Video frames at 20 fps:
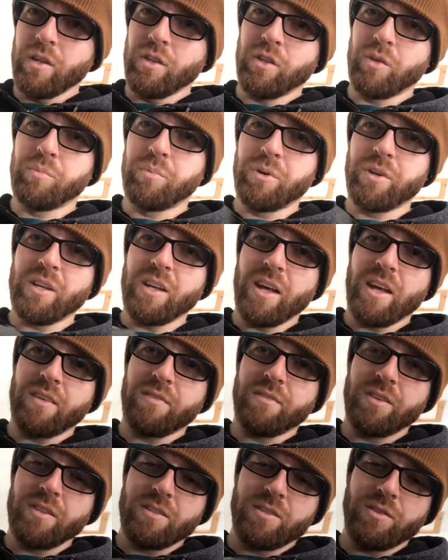They're pretty
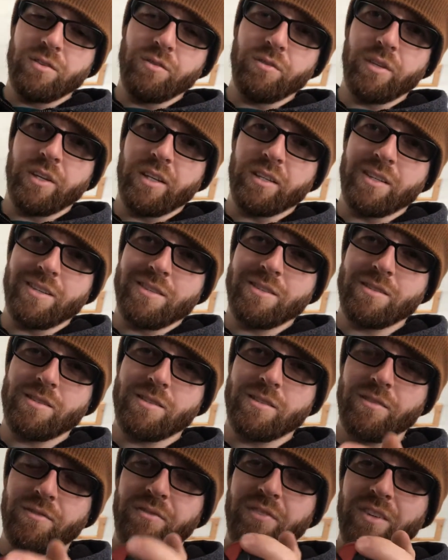heavy too, like
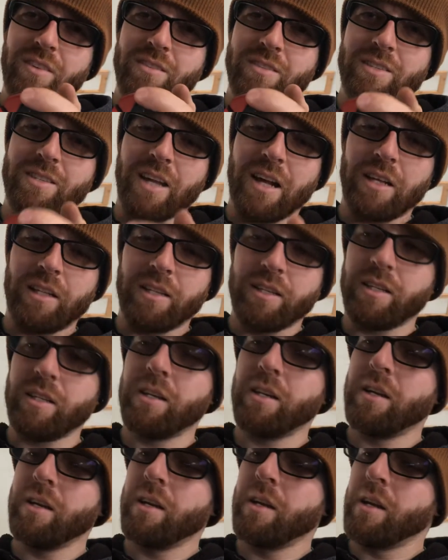it feels solid.
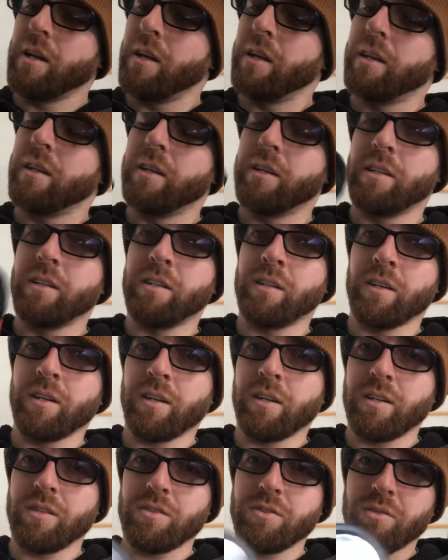And
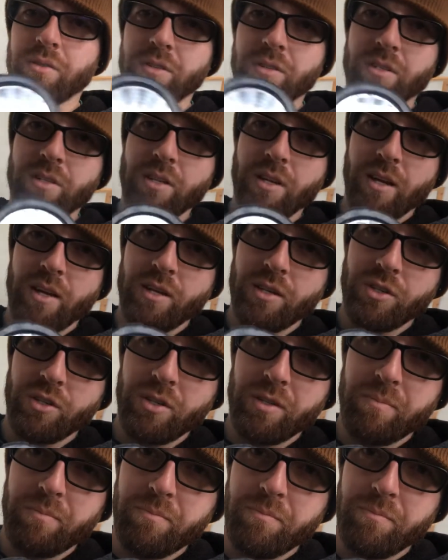as you can see, I actually